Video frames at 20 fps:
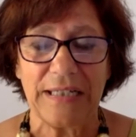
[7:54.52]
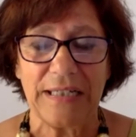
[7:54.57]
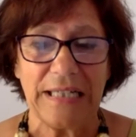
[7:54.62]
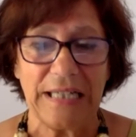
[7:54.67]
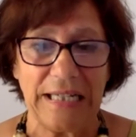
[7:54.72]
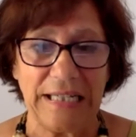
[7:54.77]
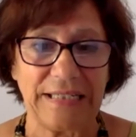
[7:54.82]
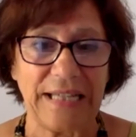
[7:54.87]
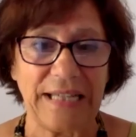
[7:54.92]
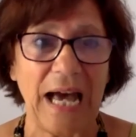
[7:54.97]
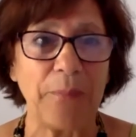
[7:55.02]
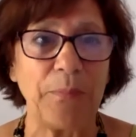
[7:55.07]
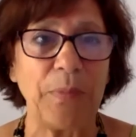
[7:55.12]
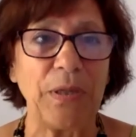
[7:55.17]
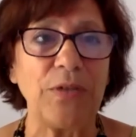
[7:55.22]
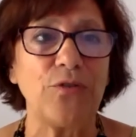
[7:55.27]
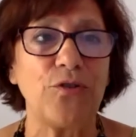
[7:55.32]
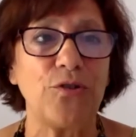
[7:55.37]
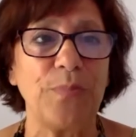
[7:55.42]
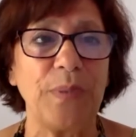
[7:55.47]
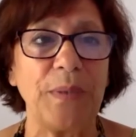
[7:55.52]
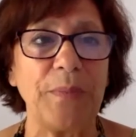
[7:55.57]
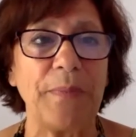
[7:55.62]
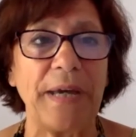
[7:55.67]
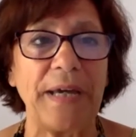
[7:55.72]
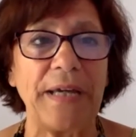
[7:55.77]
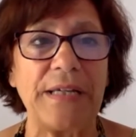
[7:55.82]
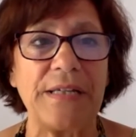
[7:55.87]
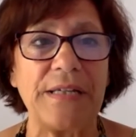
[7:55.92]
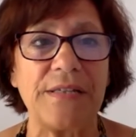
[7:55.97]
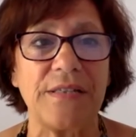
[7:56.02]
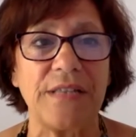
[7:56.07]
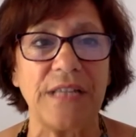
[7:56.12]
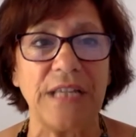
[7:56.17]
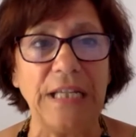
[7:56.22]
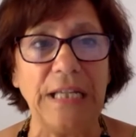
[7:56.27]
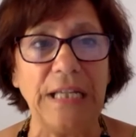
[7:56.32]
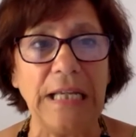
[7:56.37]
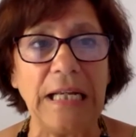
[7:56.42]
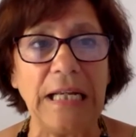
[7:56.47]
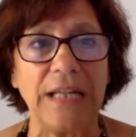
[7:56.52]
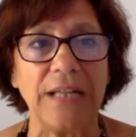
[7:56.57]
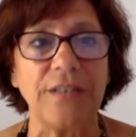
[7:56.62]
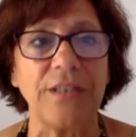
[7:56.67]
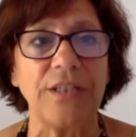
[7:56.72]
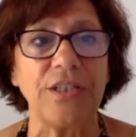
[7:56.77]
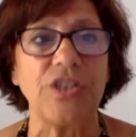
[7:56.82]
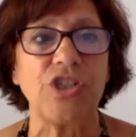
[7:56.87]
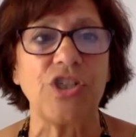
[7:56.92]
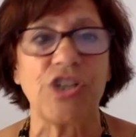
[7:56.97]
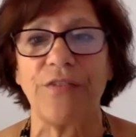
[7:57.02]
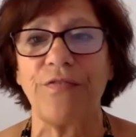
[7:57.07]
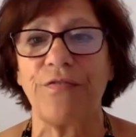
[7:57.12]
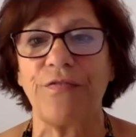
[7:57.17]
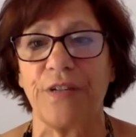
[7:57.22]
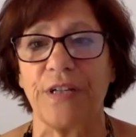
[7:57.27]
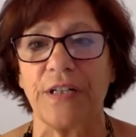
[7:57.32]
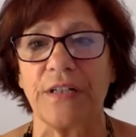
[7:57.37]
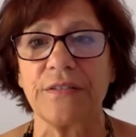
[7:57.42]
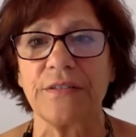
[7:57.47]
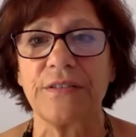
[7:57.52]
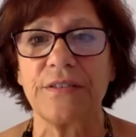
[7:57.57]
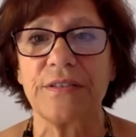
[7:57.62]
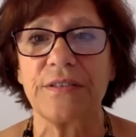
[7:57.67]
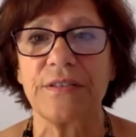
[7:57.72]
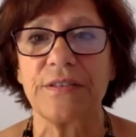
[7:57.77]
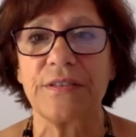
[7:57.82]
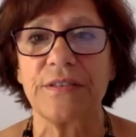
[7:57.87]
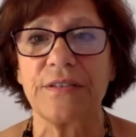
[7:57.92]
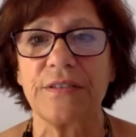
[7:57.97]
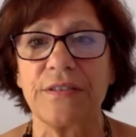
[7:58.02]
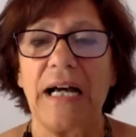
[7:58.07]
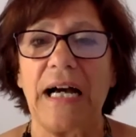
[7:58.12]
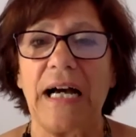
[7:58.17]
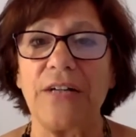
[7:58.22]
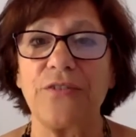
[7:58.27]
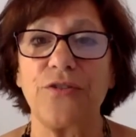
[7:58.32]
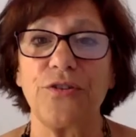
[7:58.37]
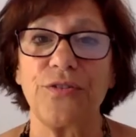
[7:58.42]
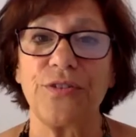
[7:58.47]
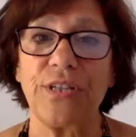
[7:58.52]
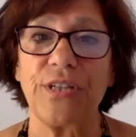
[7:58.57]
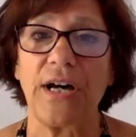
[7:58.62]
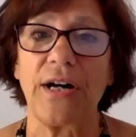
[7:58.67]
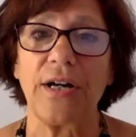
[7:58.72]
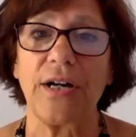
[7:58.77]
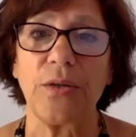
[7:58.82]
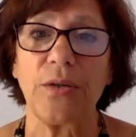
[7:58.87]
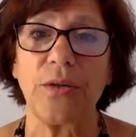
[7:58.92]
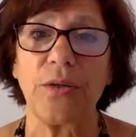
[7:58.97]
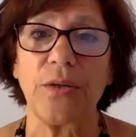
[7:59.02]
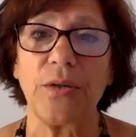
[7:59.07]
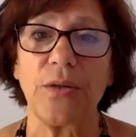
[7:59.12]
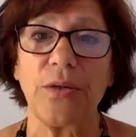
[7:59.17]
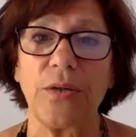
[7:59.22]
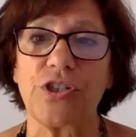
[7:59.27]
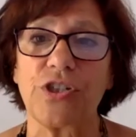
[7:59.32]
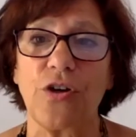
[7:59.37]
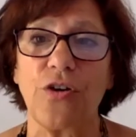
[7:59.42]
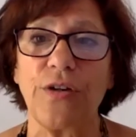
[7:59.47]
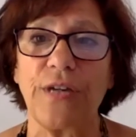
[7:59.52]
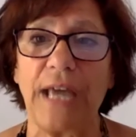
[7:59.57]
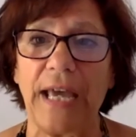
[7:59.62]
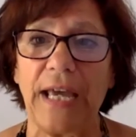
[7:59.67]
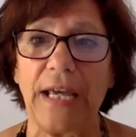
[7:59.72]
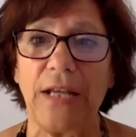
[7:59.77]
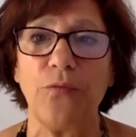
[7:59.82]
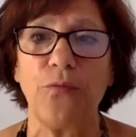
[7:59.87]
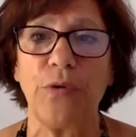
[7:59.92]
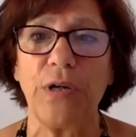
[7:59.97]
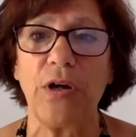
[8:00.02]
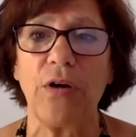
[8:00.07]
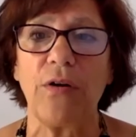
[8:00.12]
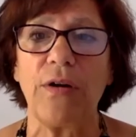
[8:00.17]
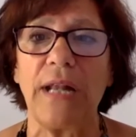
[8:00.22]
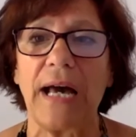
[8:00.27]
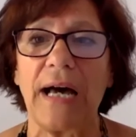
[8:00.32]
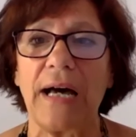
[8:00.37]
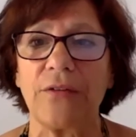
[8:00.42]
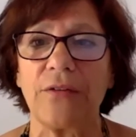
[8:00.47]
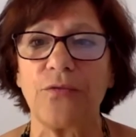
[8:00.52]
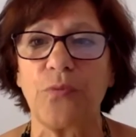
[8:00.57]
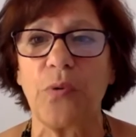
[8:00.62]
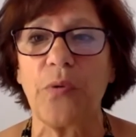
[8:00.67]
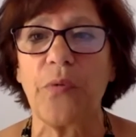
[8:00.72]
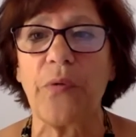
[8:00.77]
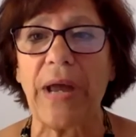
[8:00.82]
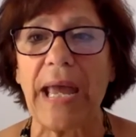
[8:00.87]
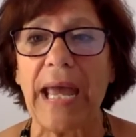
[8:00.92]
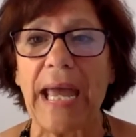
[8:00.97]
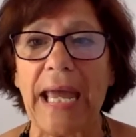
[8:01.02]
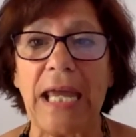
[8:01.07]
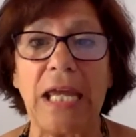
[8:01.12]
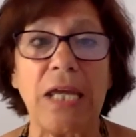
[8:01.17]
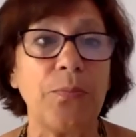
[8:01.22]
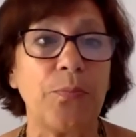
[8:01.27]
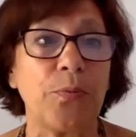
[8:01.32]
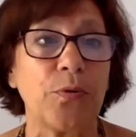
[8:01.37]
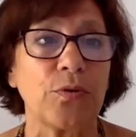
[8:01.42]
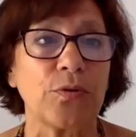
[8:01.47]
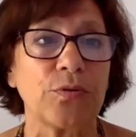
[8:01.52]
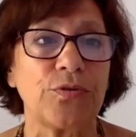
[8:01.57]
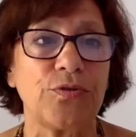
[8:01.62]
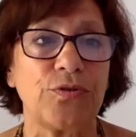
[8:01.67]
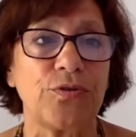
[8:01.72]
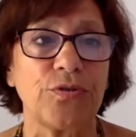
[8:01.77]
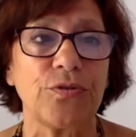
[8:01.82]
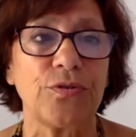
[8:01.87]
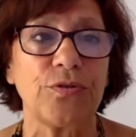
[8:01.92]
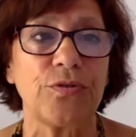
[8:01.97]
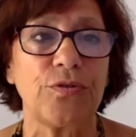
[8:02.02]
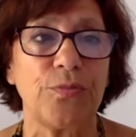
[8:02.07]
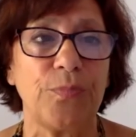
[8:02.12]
it happened to be based in England, in Sheffield, at a time which, again, we were able to